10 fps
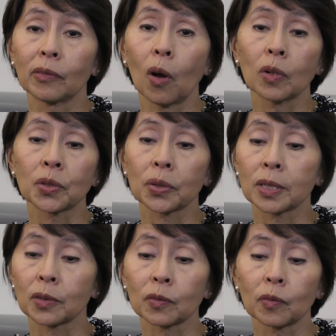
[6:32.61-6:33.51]
All
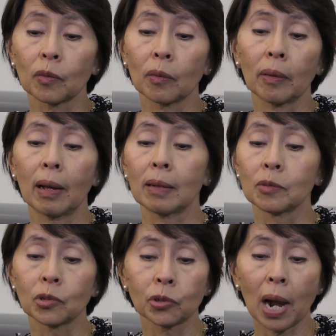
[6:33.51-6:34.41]
sorts of
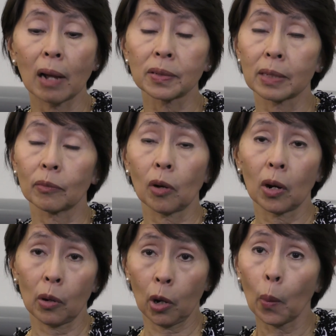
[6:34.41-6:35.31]
trials that are
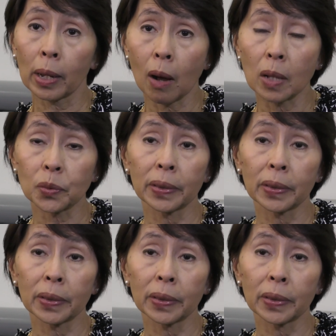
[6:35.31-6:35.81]
going on,